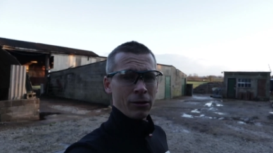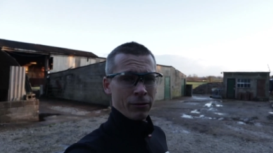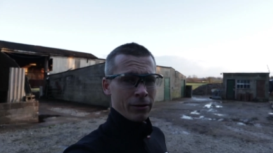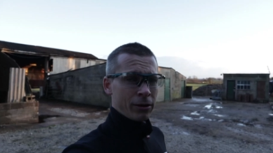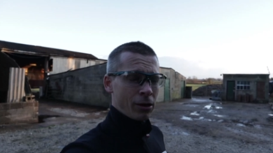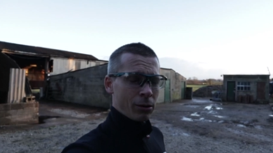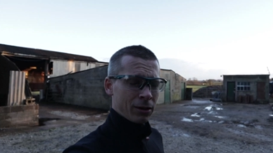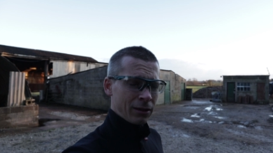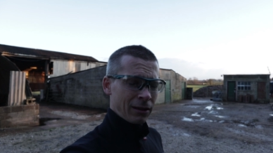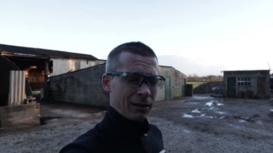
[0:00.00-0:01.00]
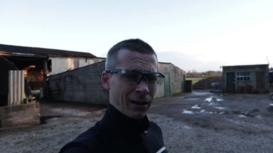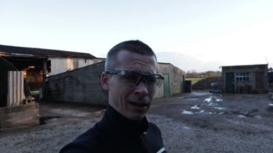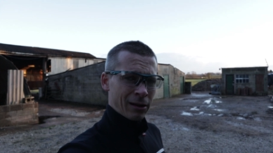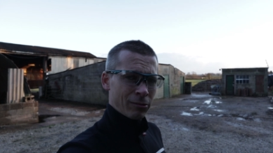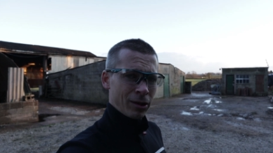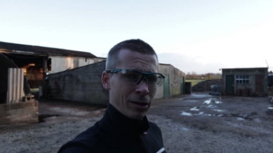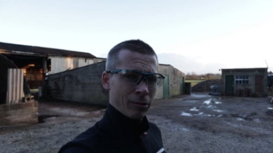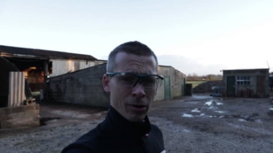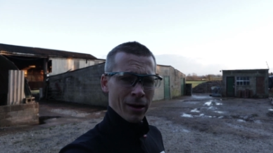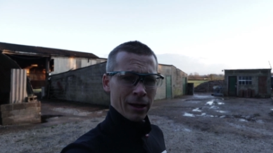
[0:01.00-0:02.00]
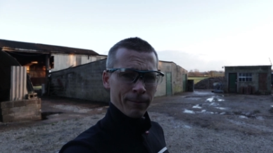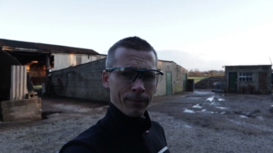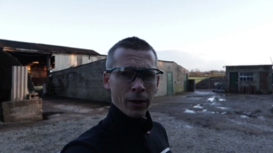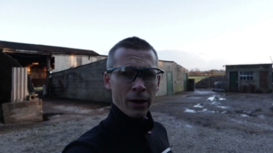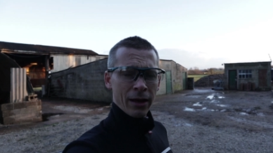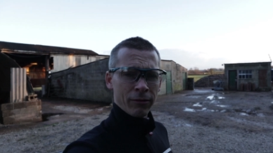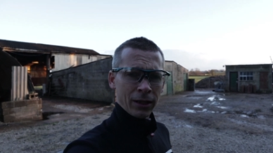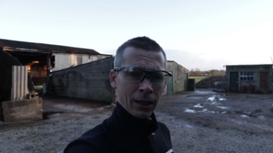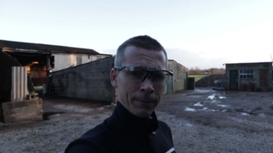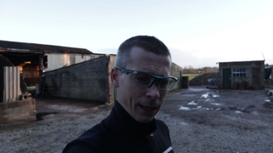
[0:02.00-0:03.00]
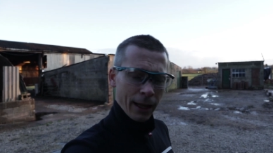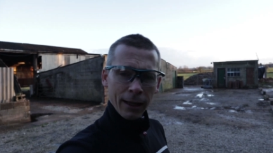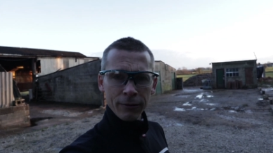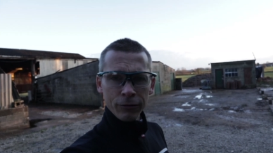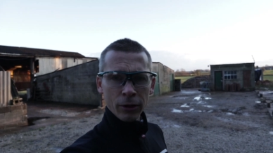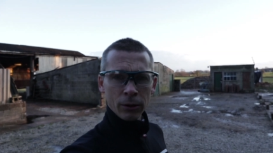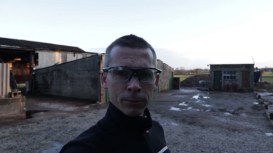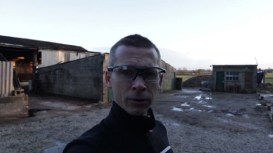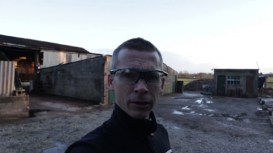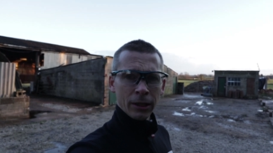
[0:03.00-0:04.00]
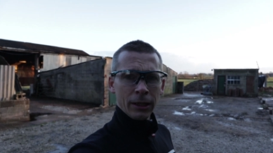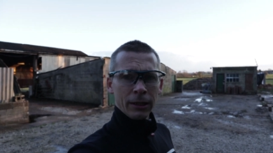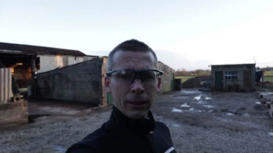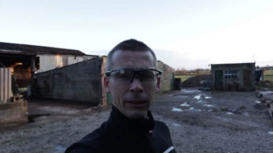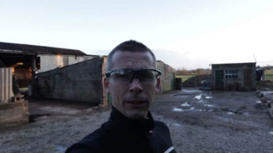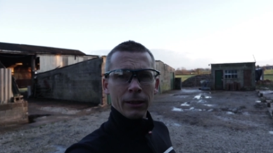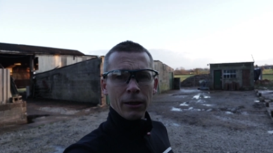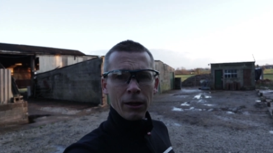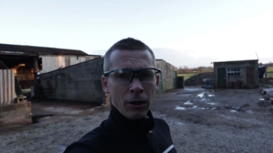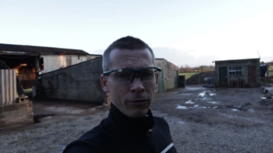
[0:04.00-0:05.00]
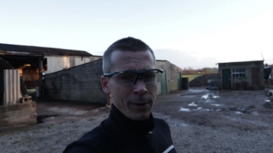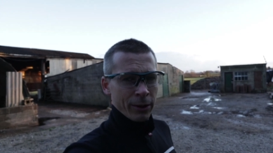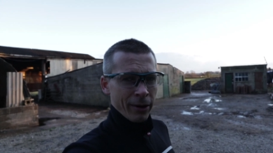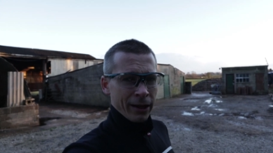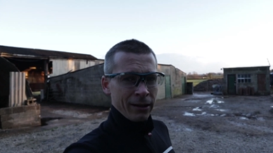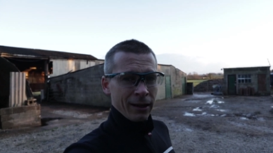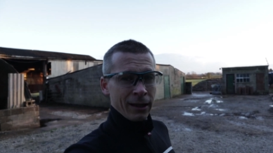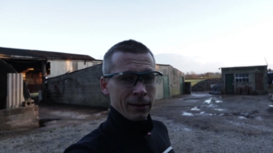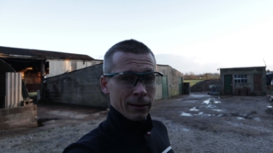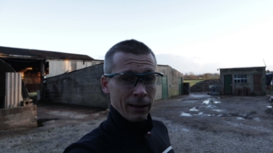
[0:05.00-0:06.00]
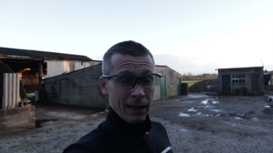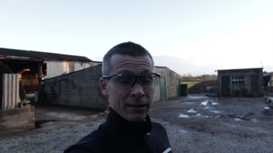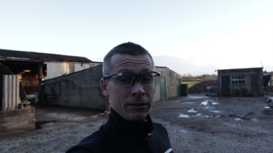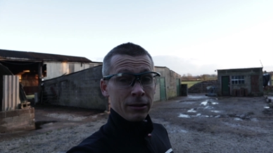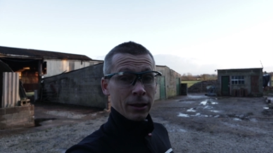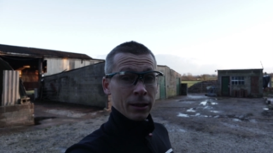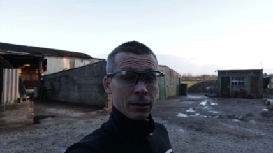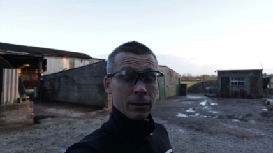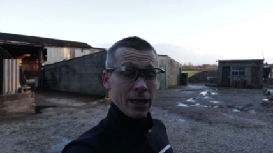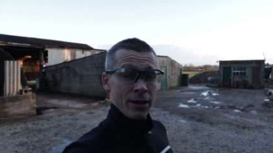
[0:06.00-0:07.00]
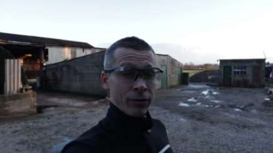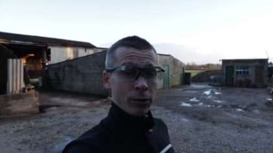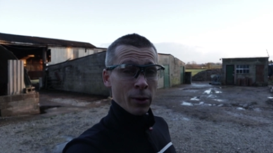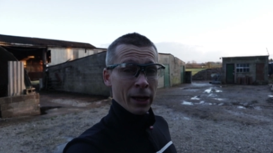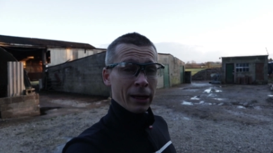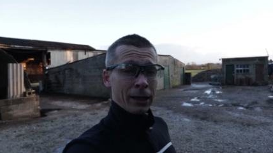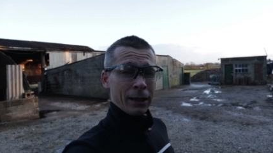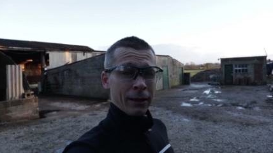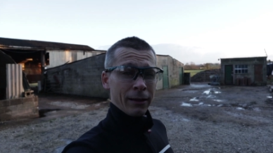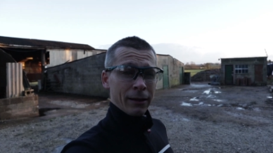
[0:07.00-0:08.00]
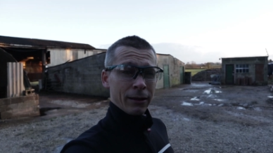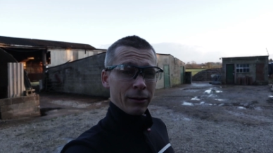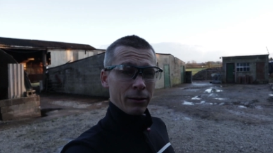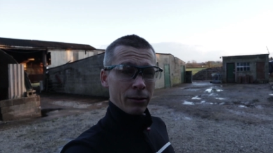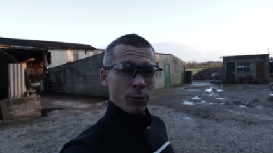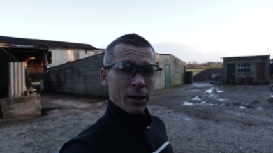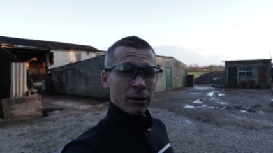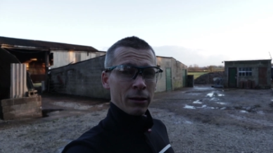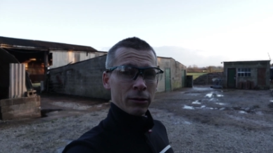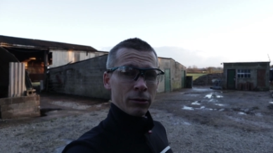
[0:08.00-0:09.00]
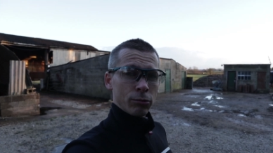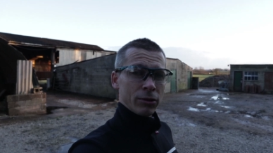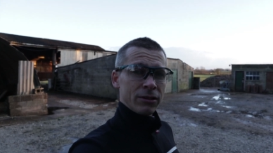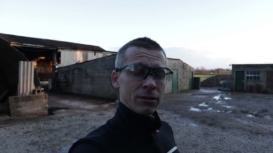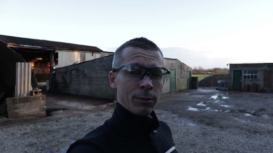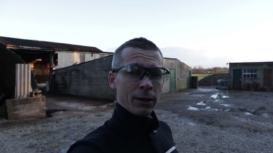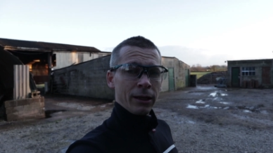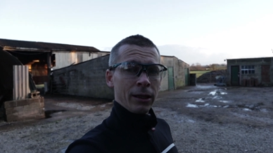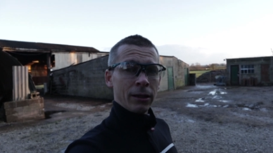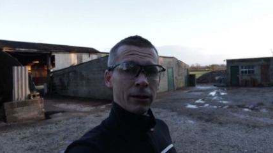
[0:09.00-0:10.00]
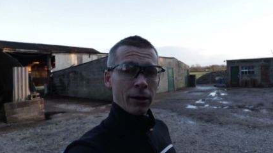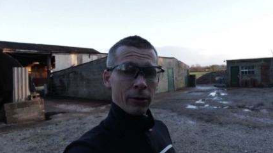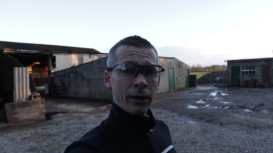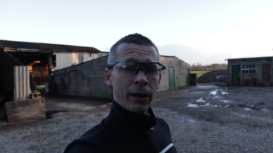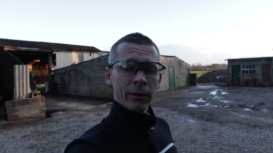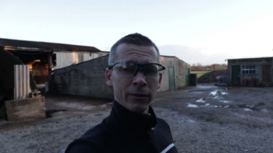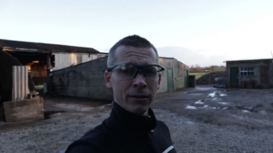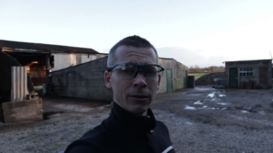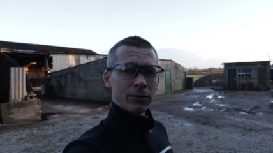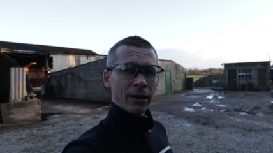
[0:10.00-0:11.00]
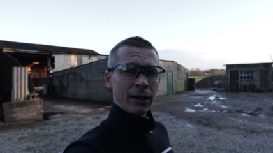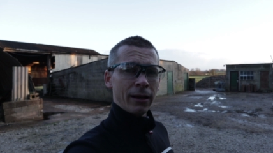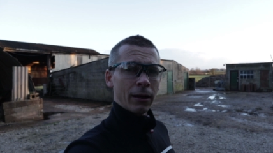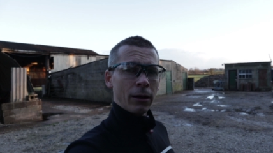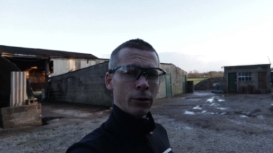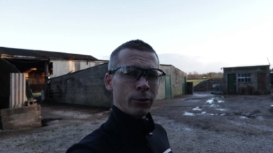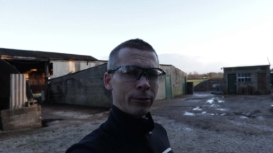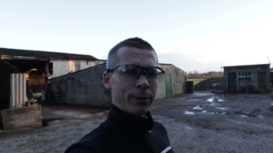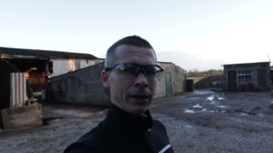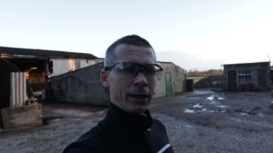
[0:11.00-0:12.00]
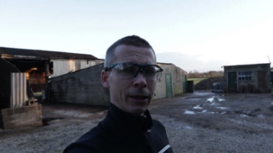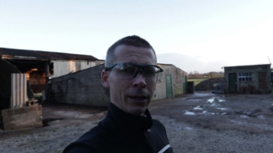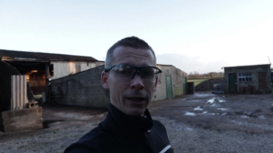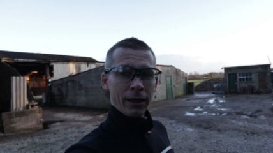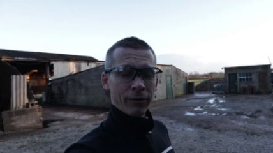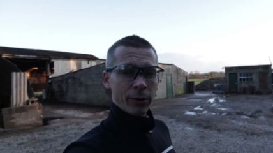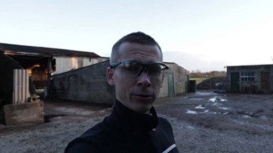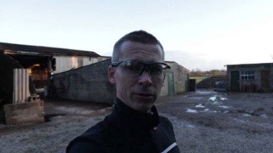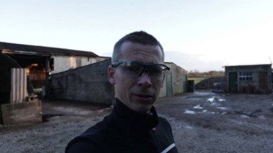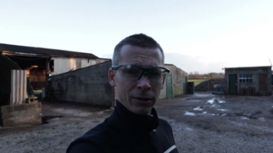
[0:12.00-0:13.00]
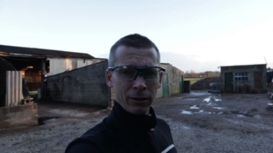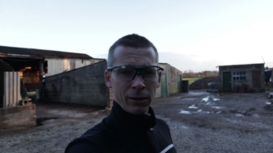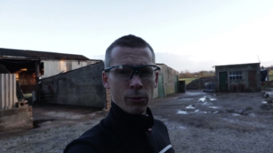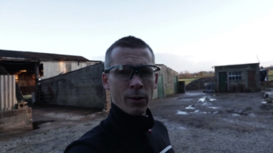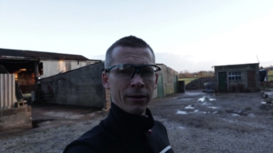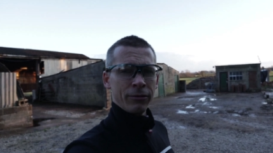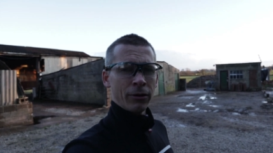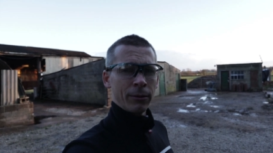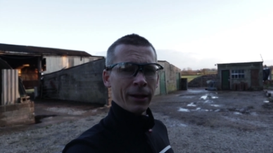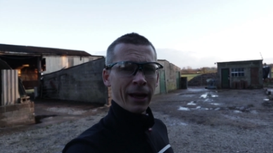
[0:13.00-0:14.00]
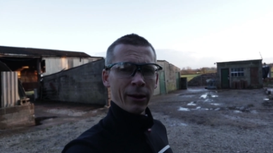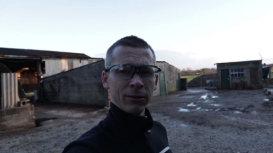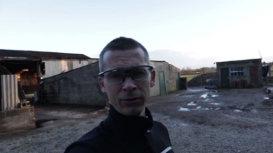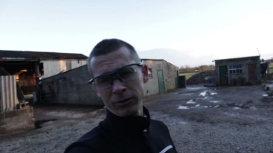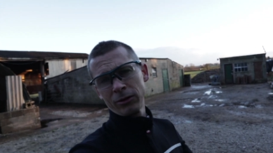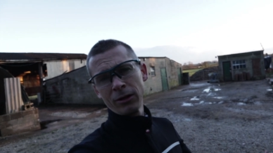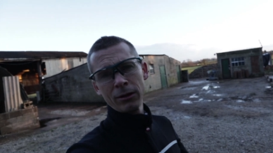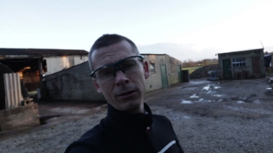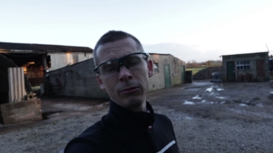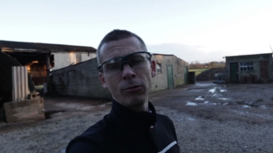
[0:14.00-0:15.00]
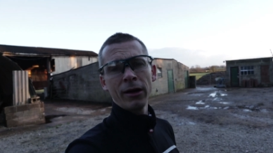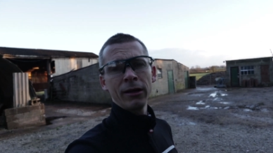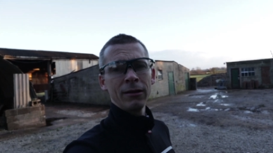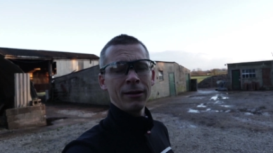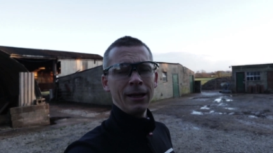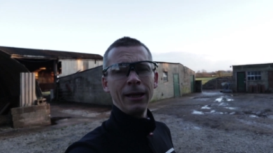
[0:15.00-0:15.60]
got very cold indeed, and I really regret not having it, and that informed a lot of my riding last year. Even when the weather looked reasonably okay, I'd still take it along with me if I was away from the house, if I was going to ride